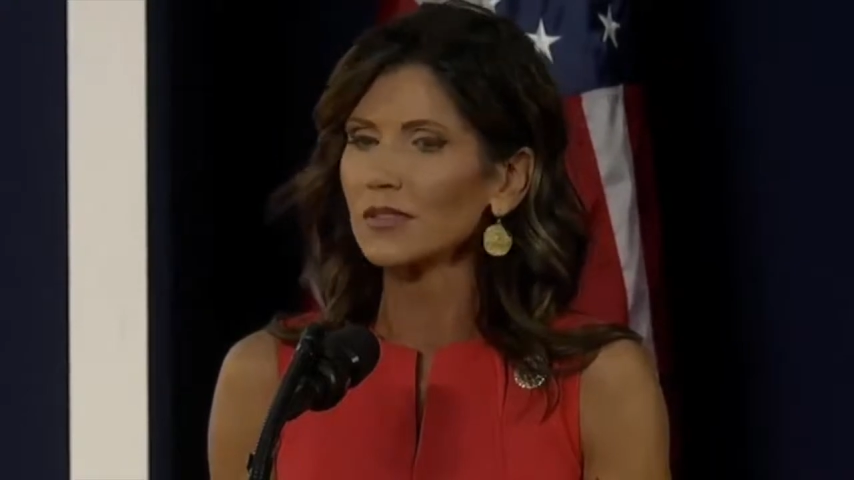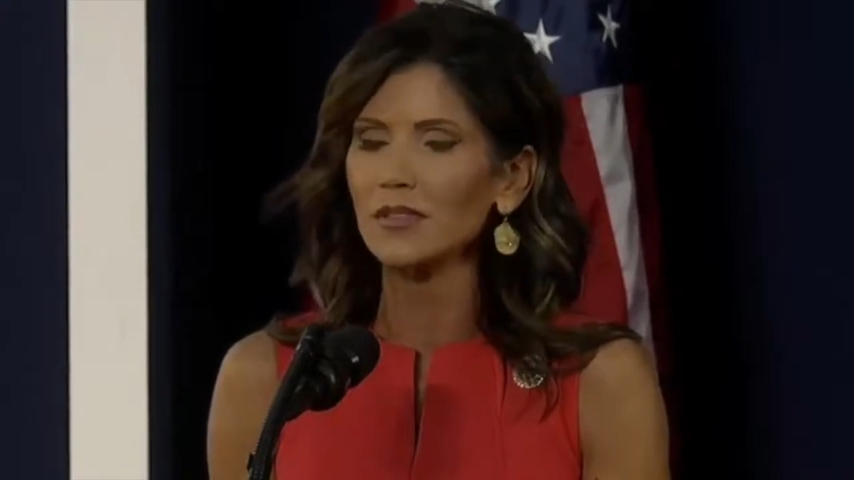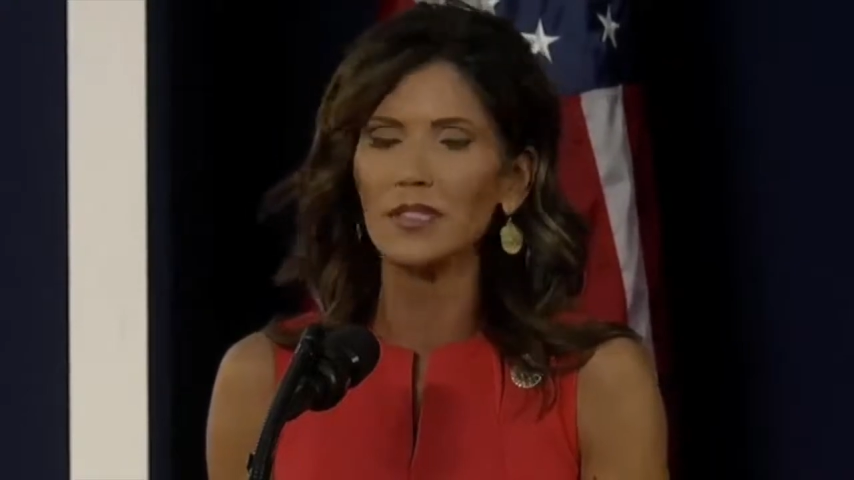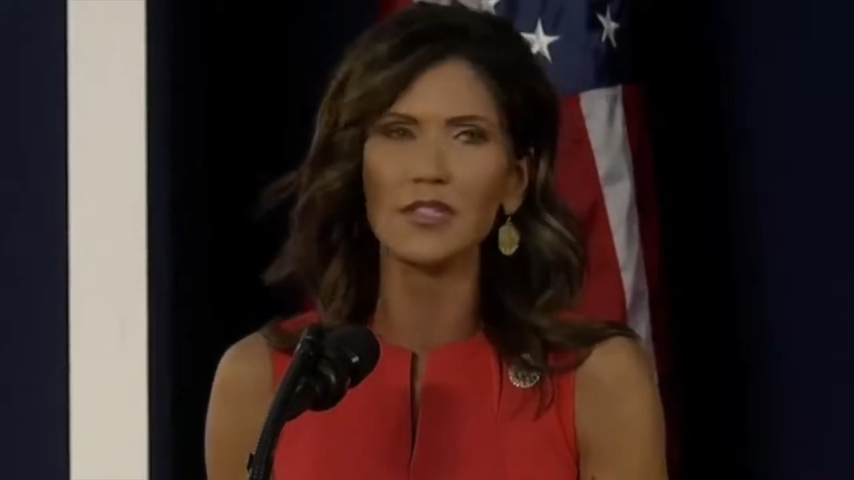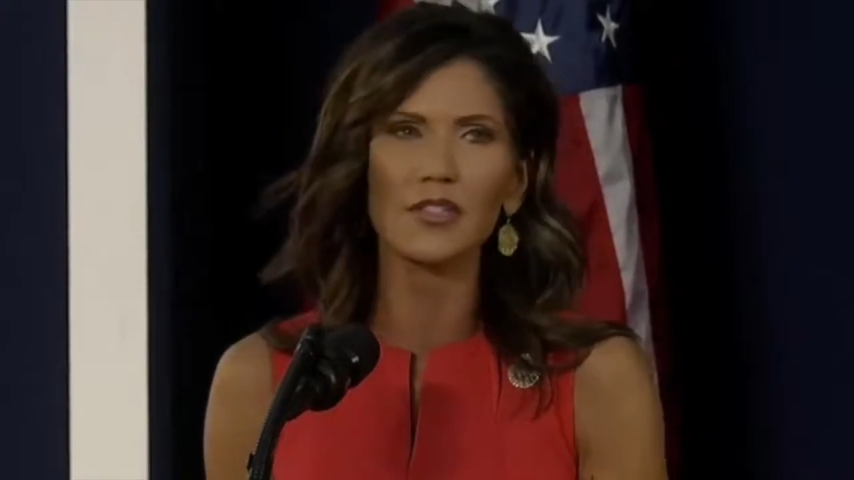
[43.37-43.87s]

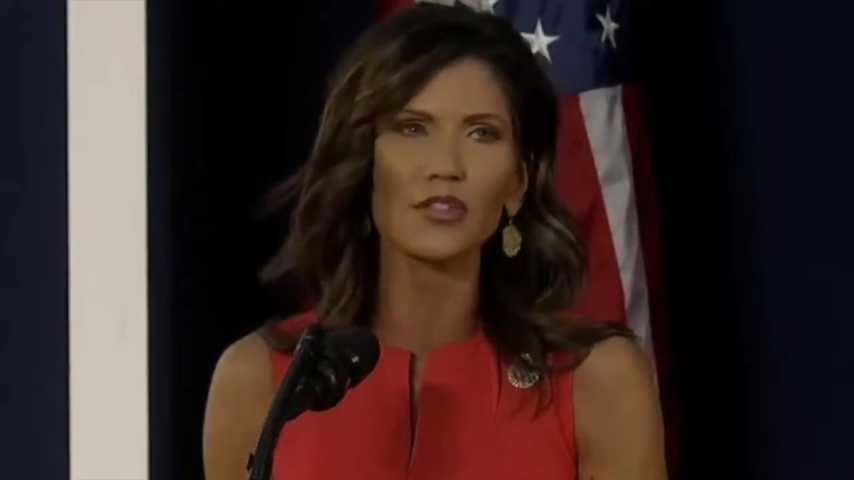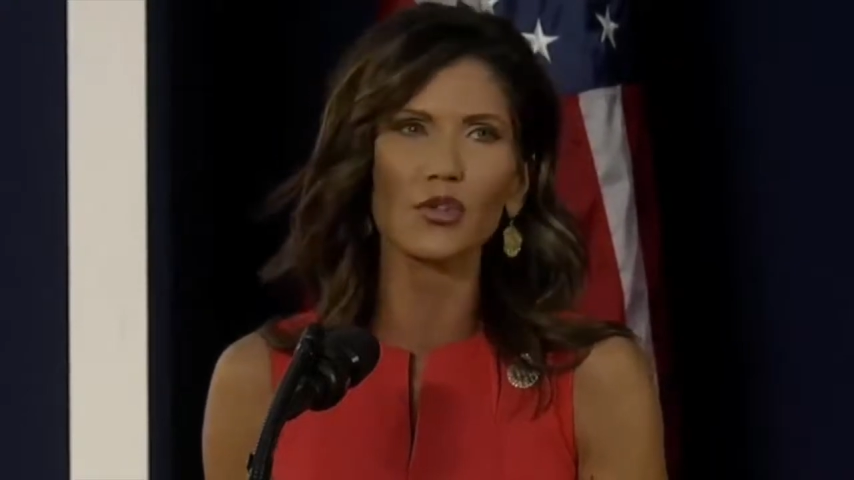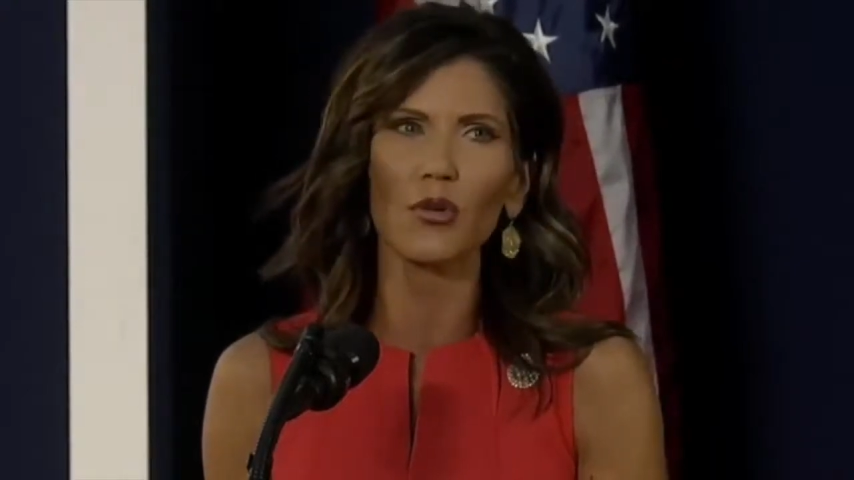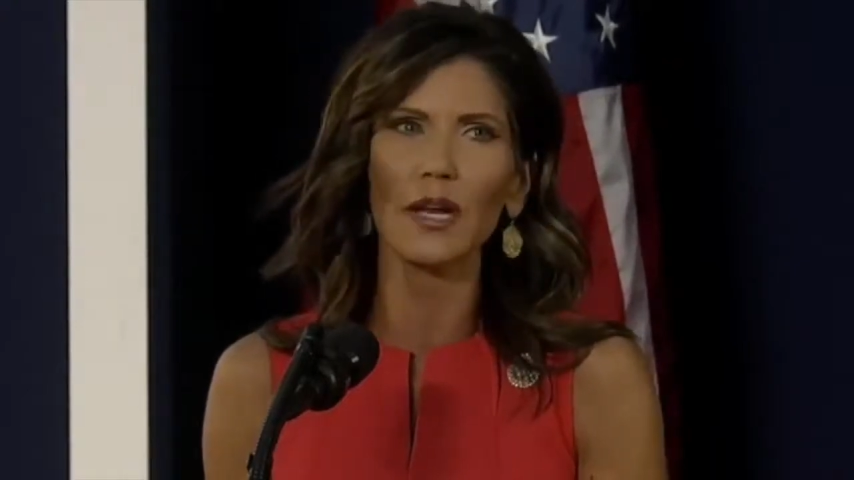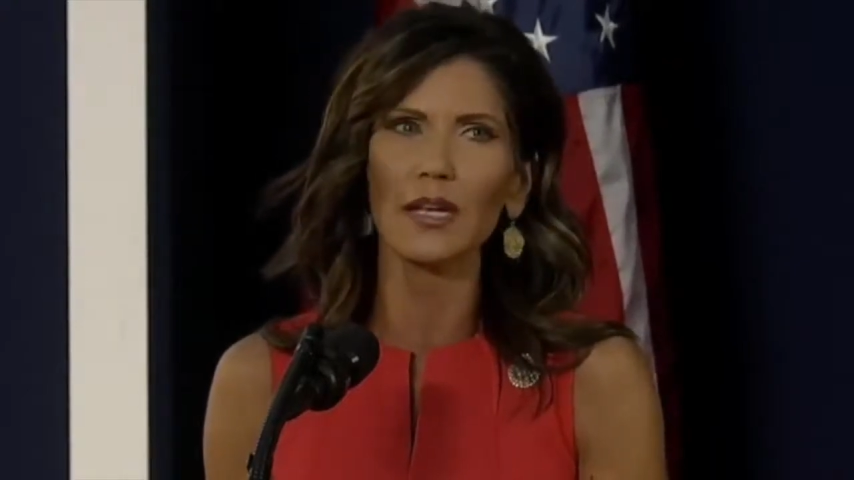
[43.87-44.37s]
to
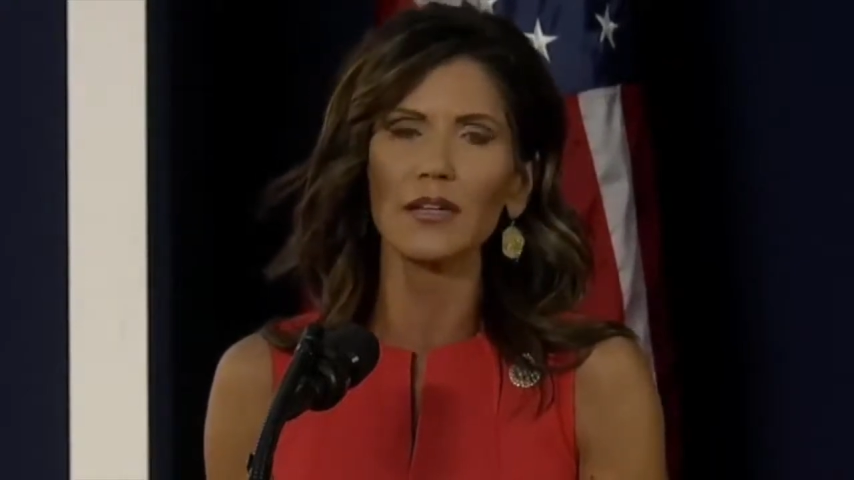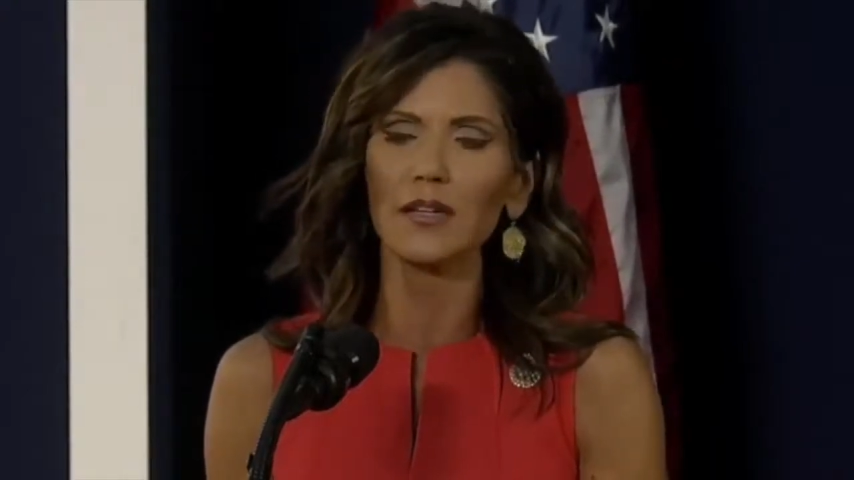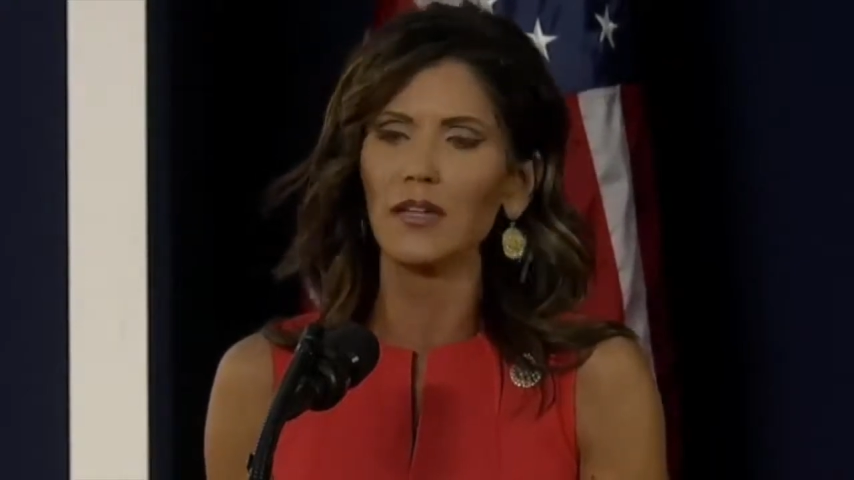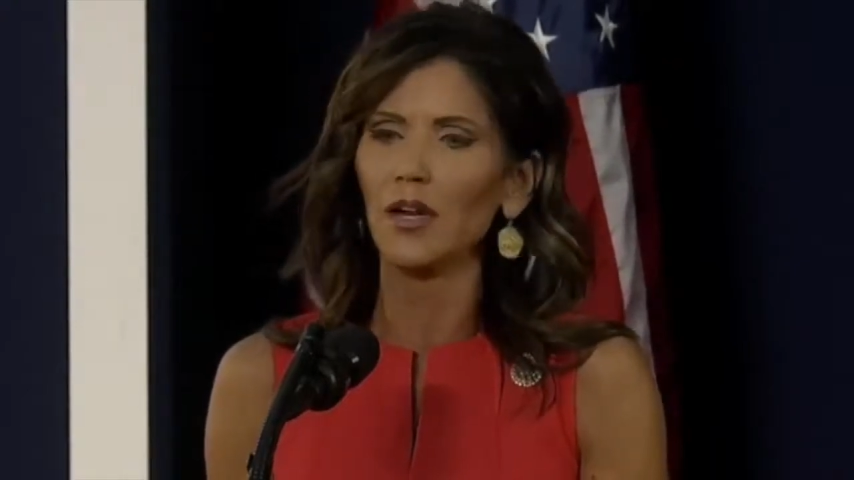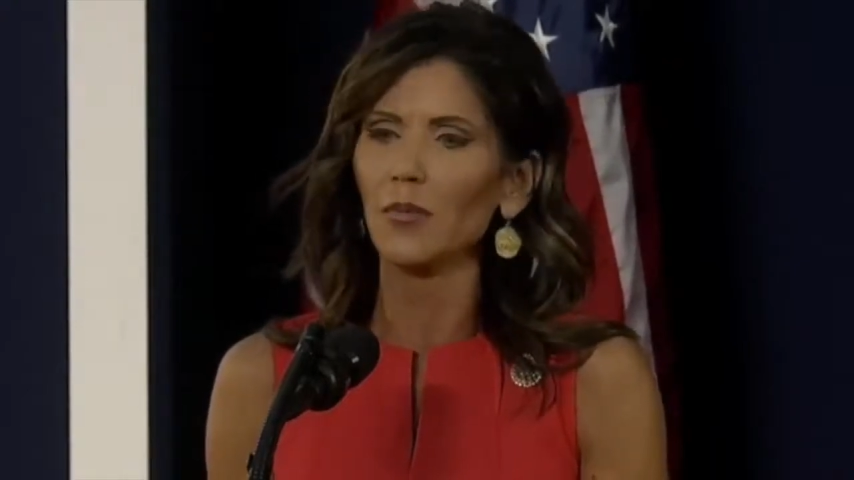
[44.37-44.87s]
discredit
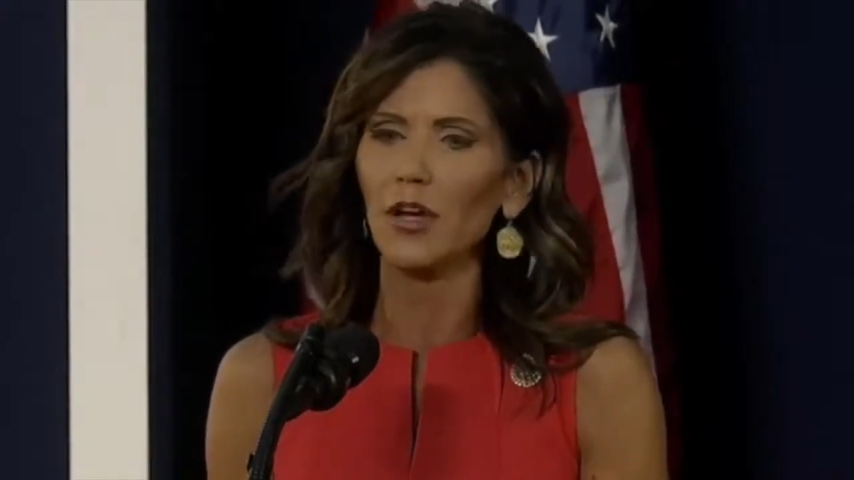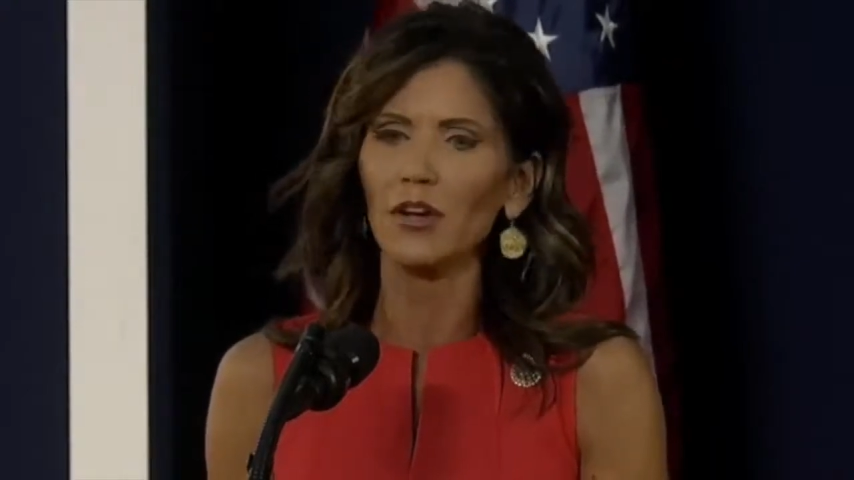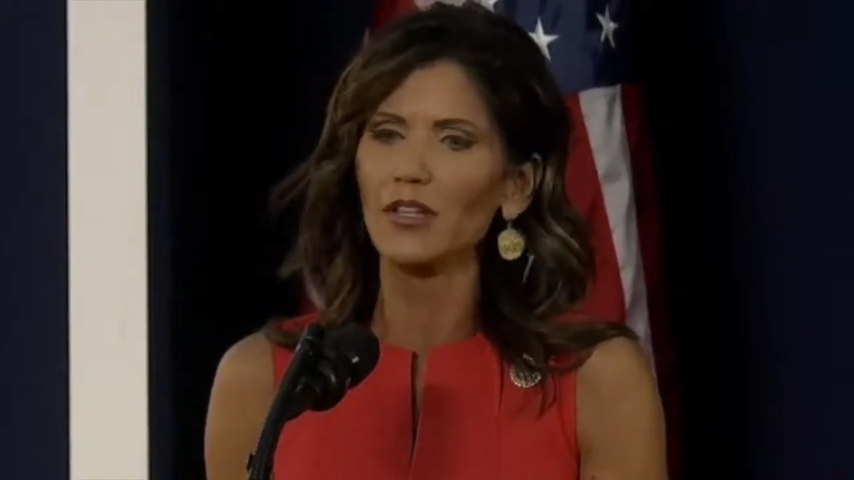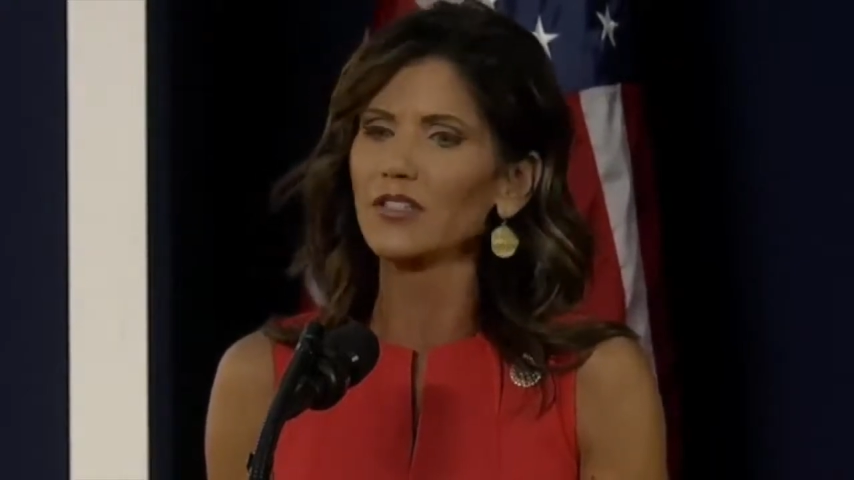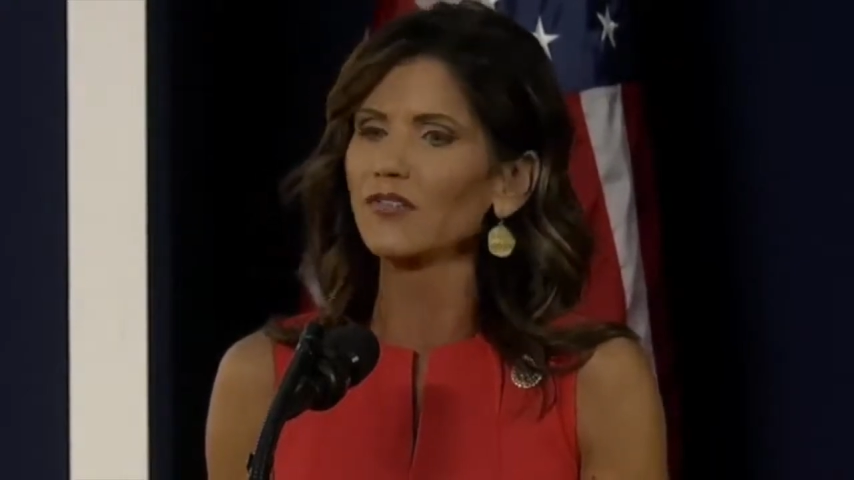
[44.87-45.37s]
America's